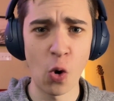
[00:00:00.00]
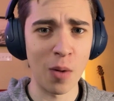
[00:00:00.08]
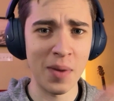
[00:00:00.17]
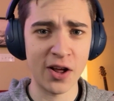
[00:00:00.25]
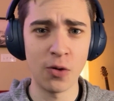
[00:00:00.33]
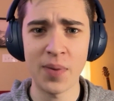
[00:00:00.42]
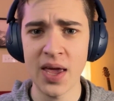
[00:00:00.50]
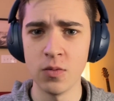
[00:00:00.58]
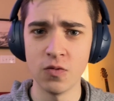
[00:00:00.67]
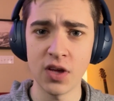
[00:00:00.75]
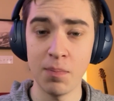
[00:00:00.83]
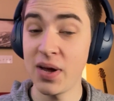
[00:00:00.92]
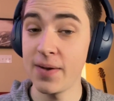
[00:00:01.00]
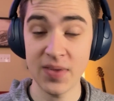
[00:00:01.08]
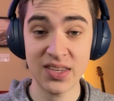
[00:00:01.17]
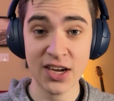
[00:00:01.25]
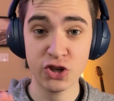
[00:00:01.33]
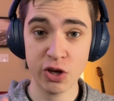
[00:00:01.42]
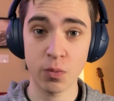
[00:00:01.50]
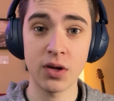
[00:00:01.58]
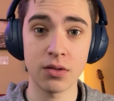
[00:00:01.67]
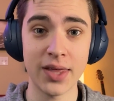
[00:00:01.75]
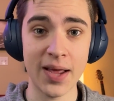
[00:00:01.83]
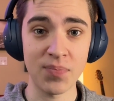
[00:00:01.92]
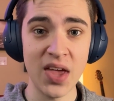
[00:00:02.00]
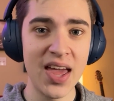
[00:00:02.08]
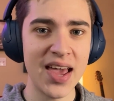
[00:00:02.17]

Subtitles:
or a Michael Bay movie, but it's actually a real thing.